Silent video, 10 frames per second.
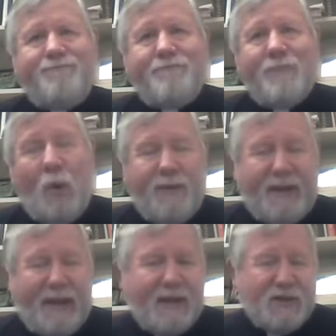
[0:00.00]
Or in the
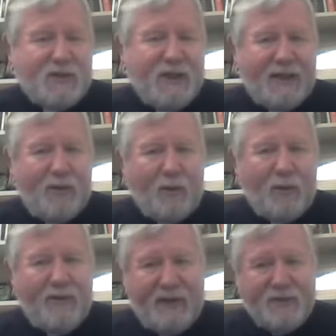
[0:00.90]
case of Second
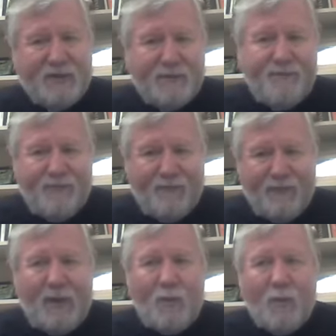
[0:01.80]
Corinthians,
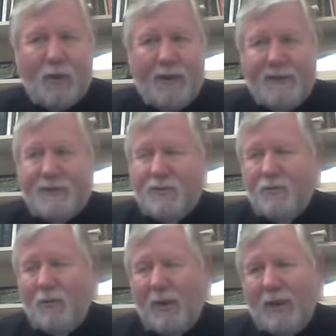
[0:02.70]
we're going
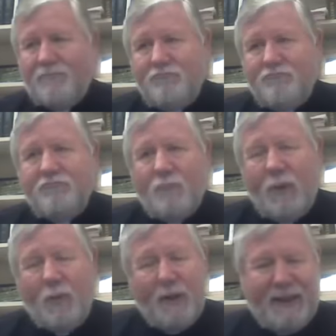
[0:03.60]
to
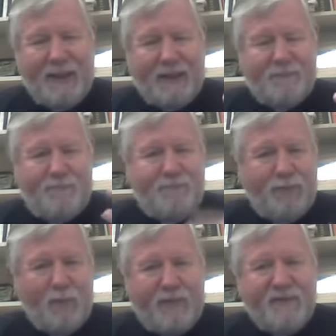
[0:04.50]
we want to get
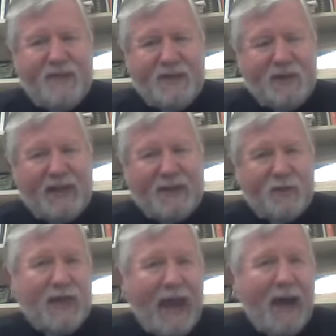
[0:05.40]
both of these
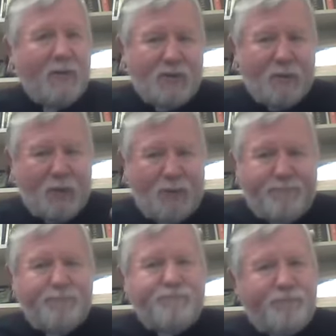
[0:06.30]
letters out, so we're going to
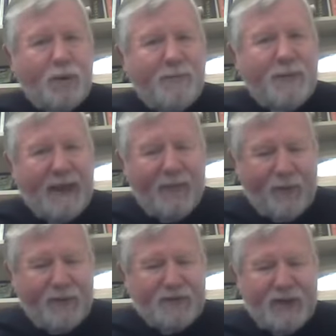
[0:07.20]
put them together
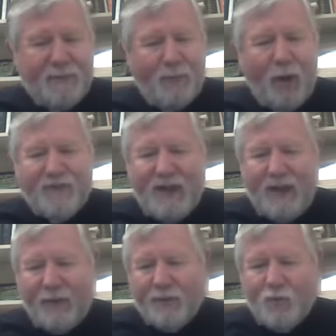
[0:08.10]
and send them off
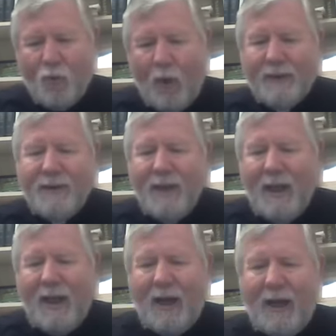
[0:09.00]
together as one.
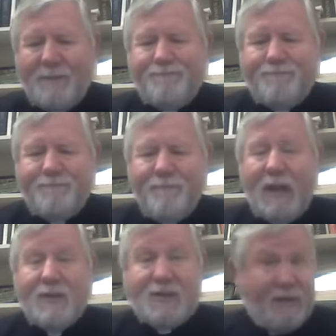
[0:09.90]

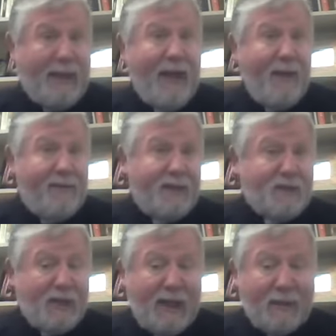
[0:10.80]
Some Catholic
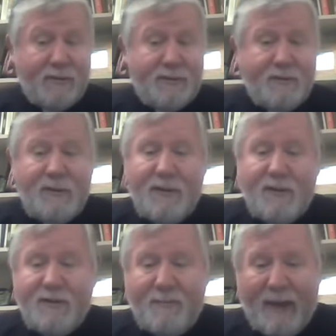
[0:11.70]
scholars
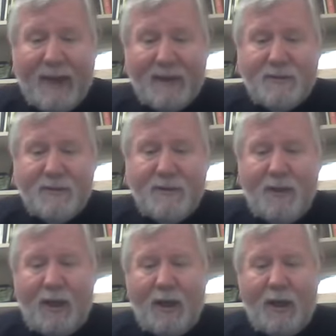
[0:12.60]
debate
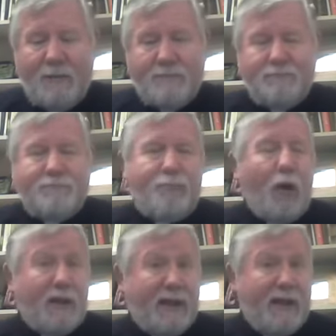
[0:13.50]

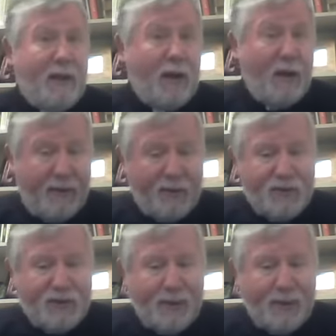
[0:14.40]
Pauline authorship